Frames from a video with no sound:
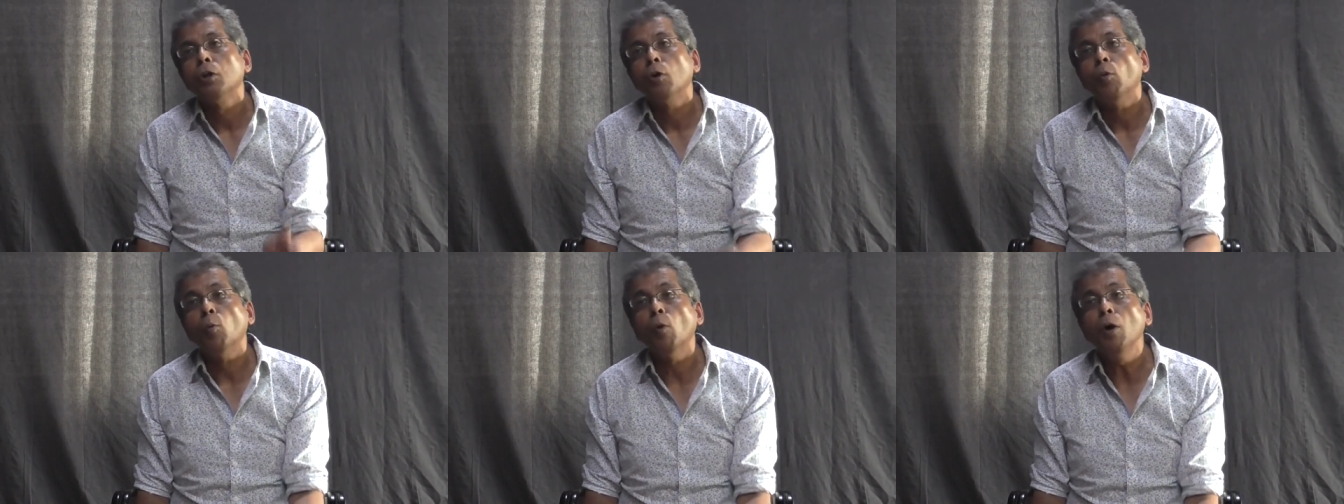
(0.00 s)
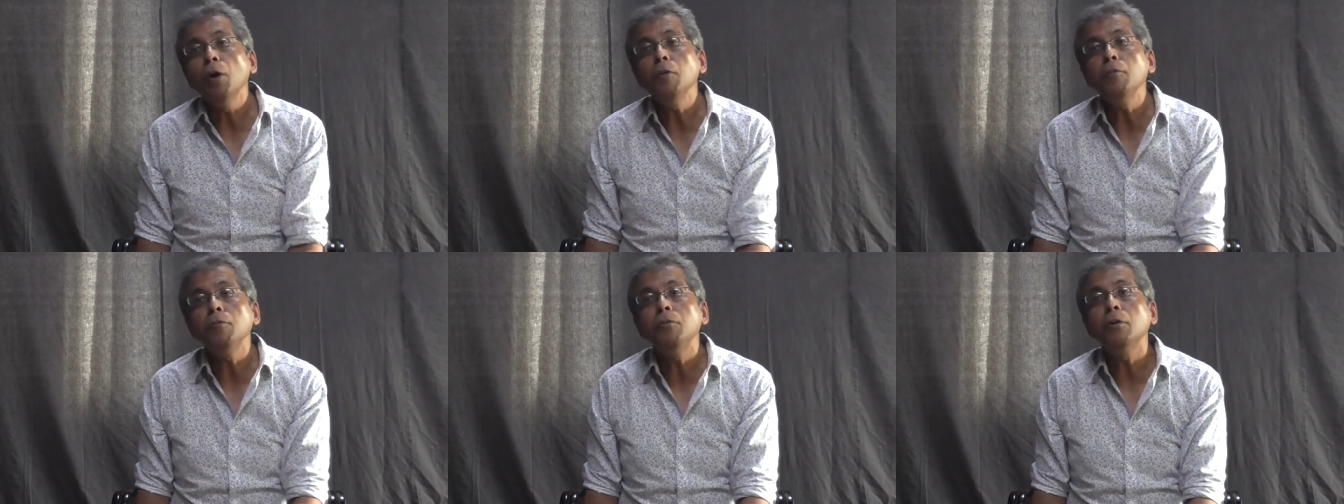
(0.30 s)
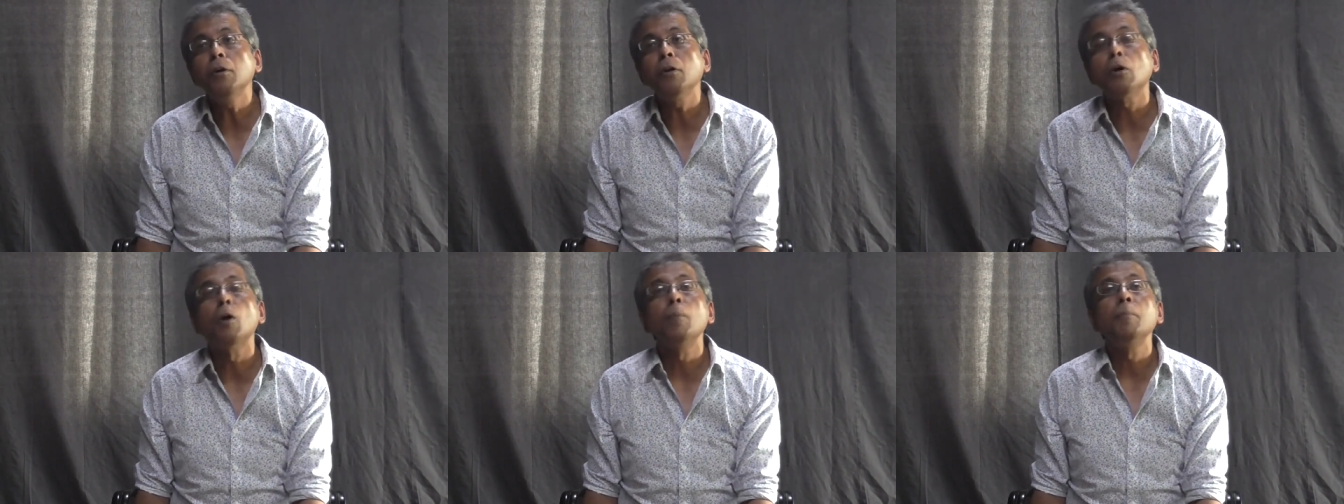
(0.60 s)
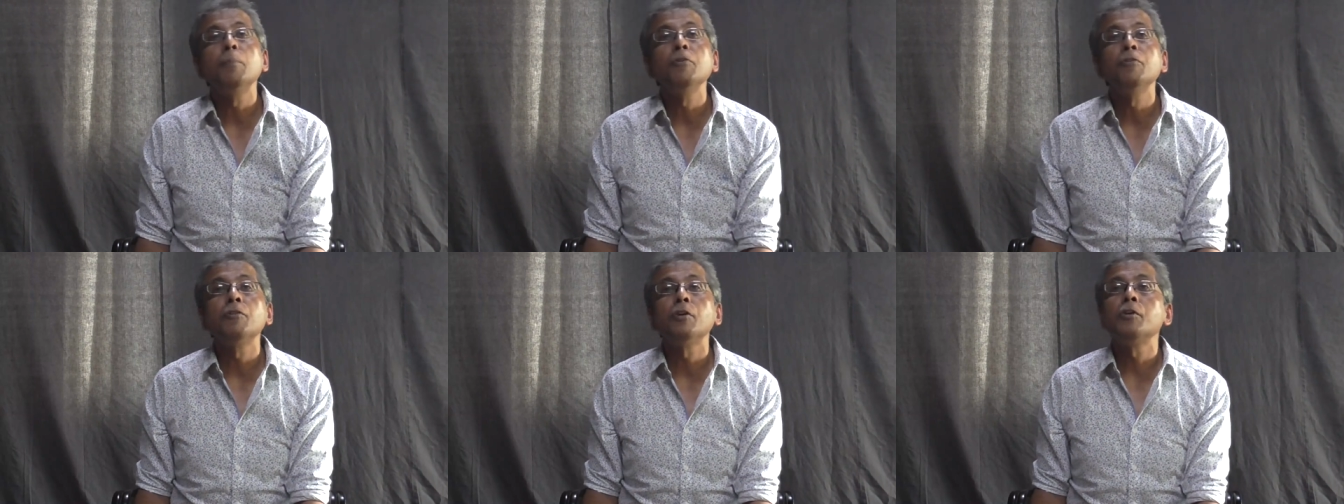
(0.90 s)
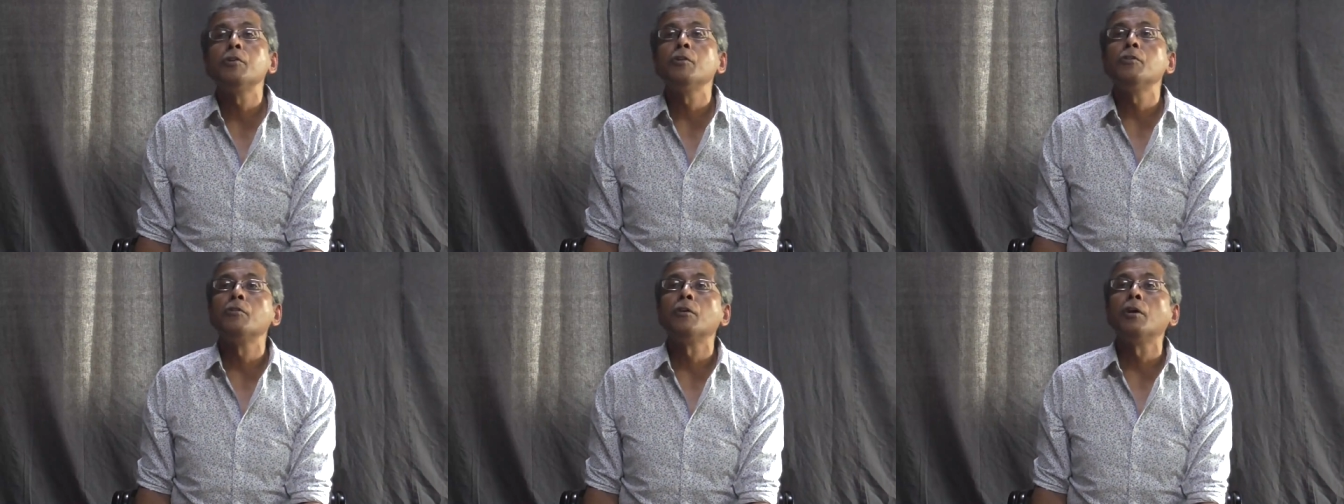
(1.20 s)
One of the
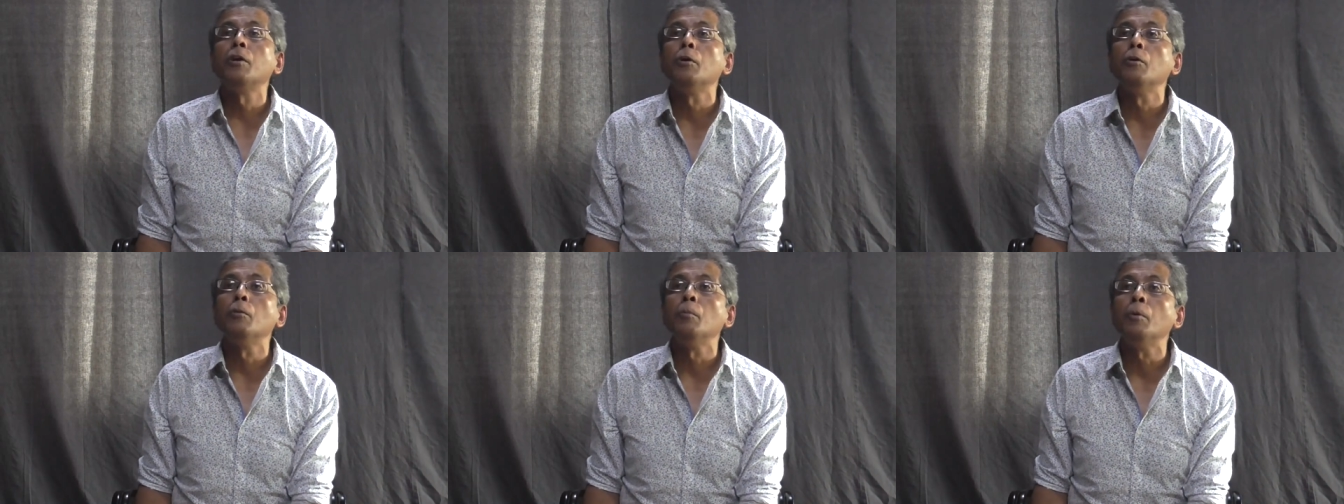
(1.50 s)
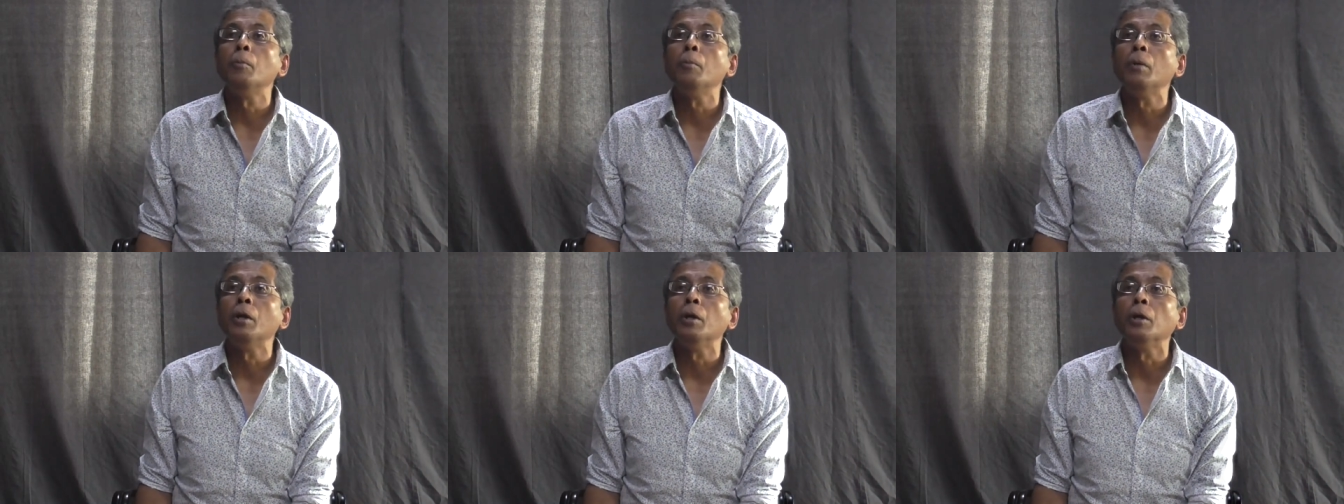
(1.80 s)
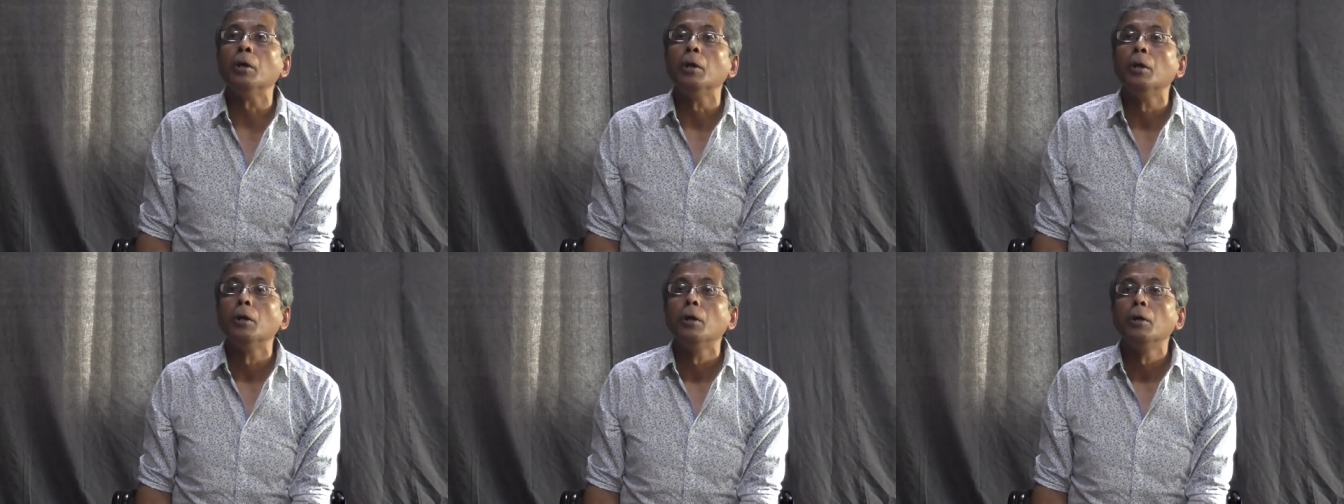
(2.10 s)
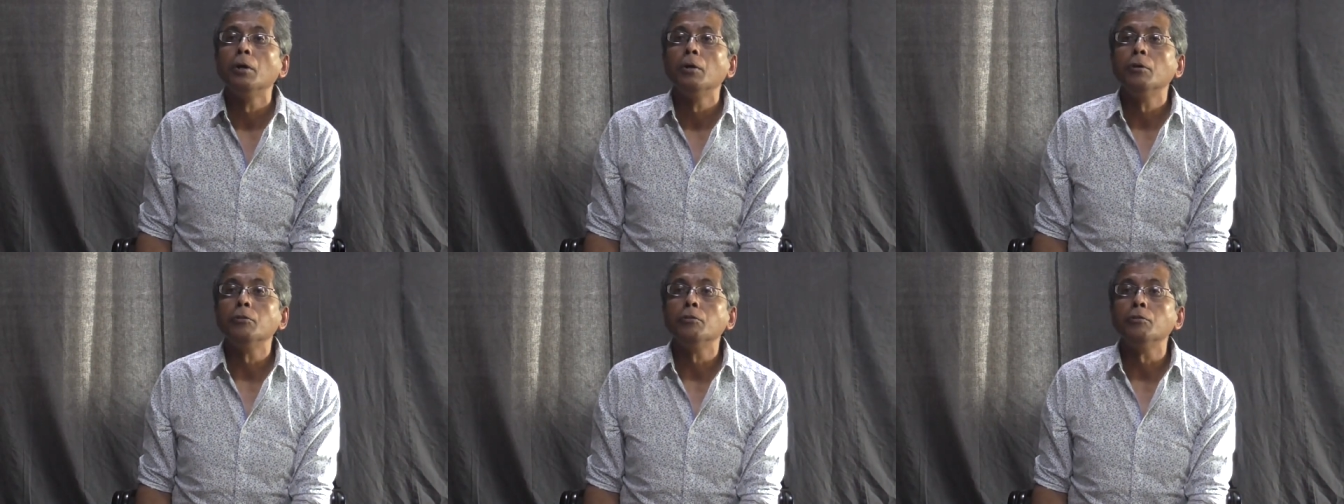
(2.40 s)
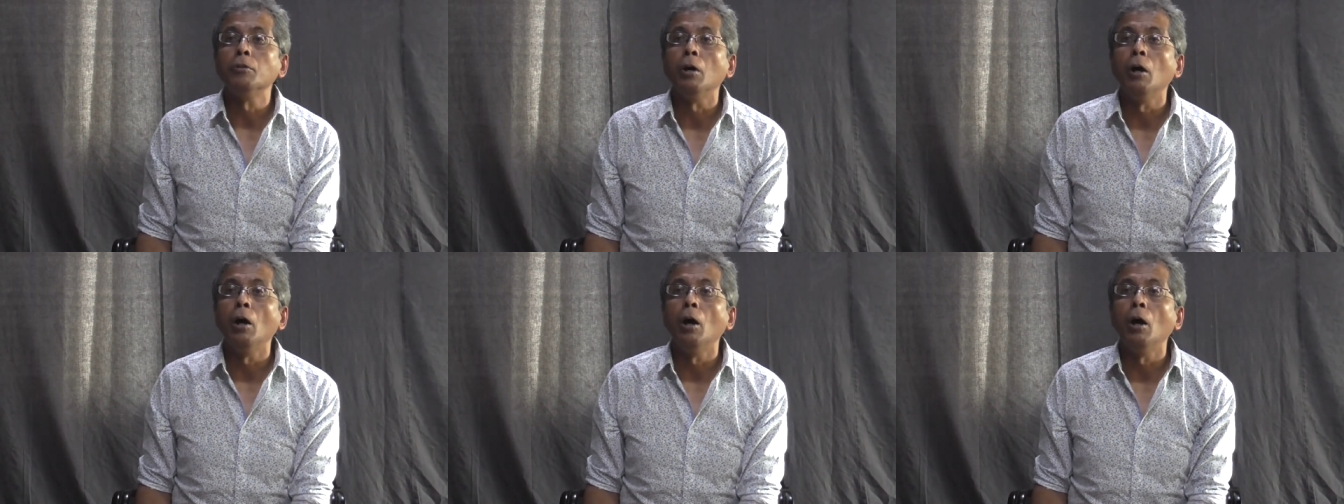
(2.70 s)
compensations that human beings
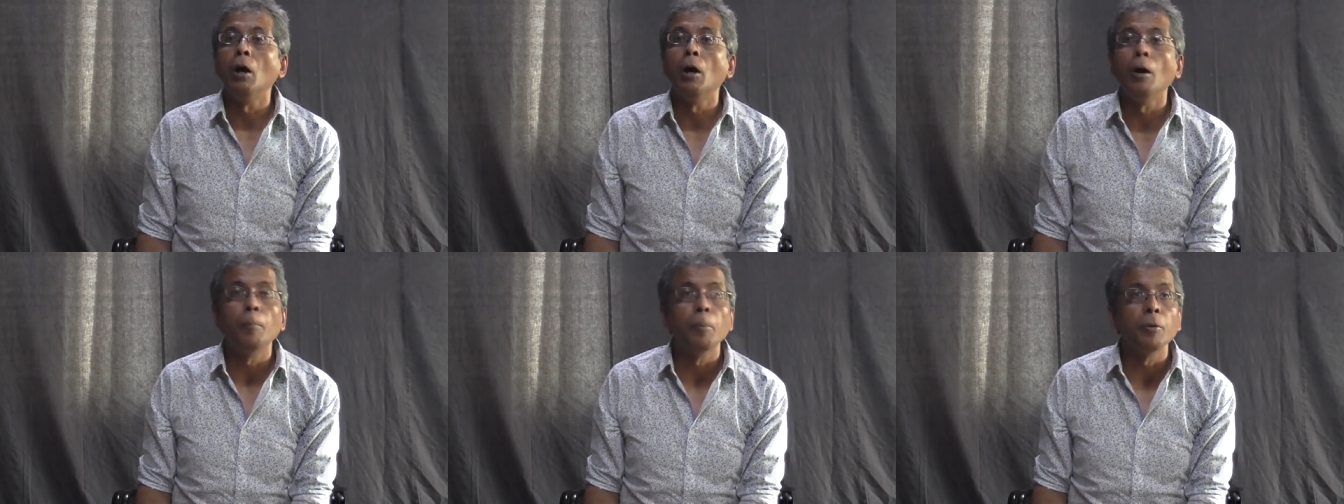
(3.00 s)
uh,